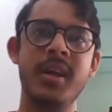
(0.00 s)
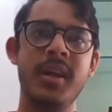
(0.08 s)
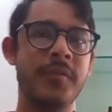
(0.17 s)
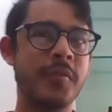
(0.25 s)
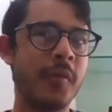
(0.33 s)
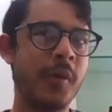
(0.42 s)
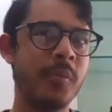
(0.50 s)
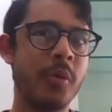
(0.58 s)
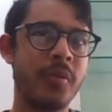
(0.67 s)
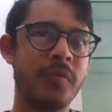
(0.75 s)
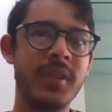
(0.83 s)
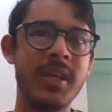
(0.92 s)
If you want
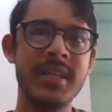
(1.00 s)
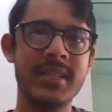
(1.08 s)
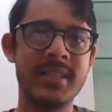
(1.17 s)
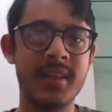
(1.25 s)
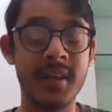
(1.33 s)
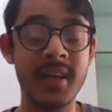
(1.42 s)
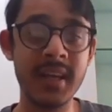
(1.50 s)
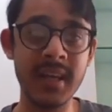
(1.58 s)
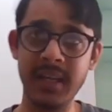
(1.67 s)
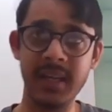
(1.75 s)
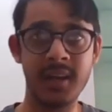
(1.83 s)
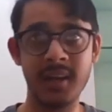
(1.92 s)
more of these
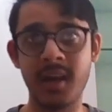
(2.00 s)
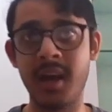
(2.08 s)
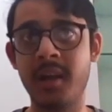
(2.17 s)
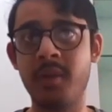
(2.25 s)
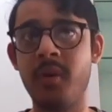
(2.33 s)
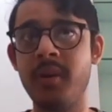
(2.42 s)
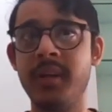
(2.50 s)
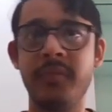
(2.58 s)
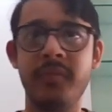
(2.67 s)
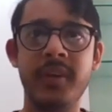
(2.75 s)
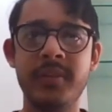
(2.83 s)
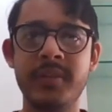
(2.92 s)
detailed high quality
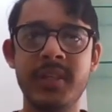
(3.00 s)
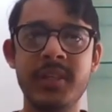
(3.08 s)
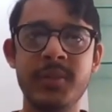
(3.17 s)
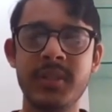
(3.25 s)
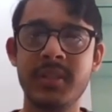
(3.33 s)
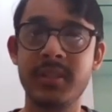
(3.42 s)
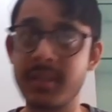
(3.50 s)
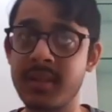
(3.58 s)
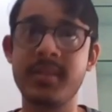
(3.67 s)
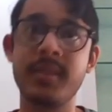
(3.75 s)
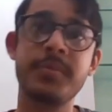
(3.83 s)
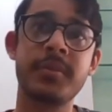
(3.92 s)
video solutions,
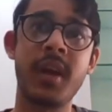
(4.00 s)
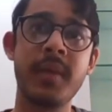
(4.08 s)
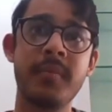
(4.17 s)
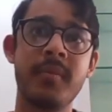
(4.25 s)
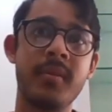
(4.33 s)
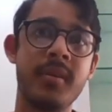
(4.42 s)
subscribe.